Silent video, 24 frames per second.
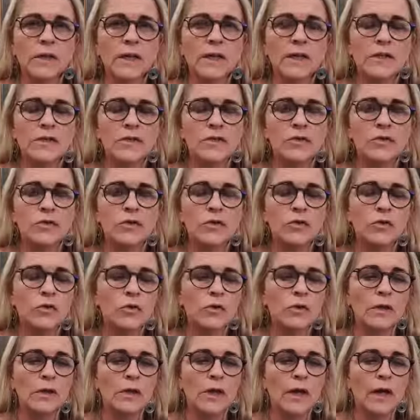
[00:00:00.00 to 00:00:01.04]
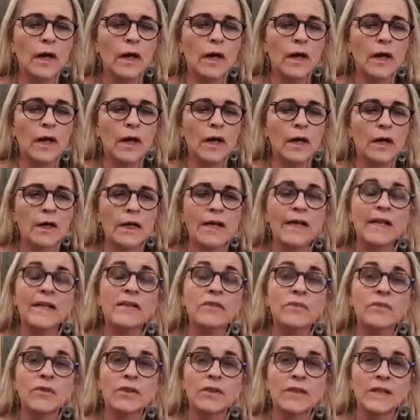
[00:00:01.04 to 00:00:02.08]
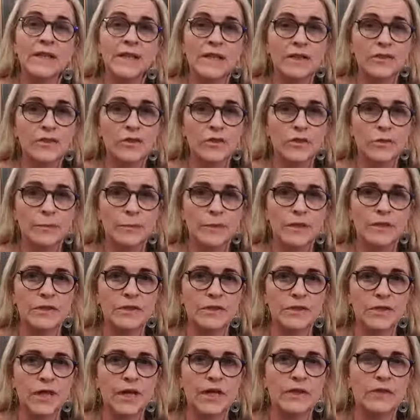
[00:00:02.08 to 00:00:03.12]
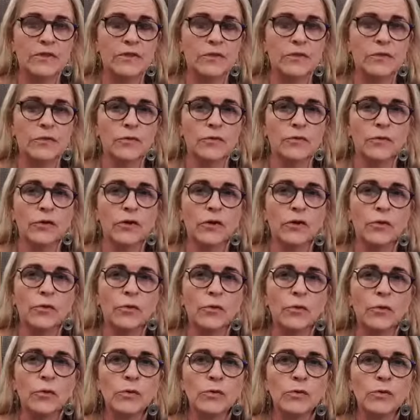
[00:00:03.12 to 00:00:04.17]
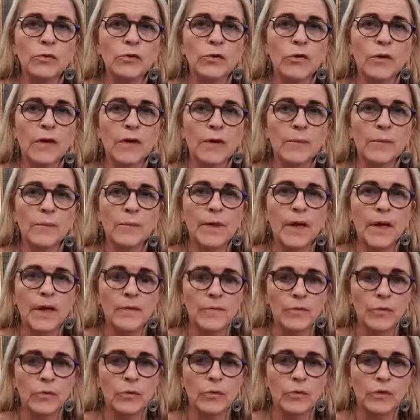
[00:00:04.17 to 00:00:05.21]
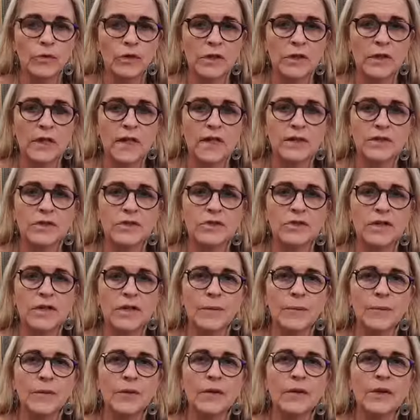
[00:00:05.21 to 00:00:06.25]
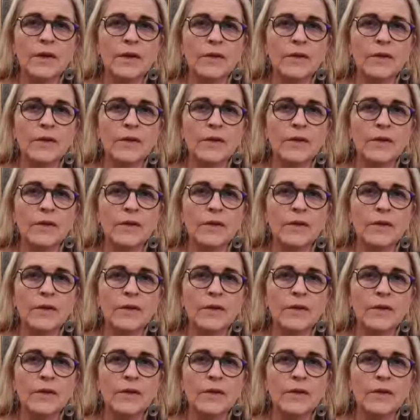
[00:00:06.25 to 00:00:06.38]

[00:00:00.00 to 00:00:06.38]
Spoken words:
is what needs to be strengthened for you to have a good relationship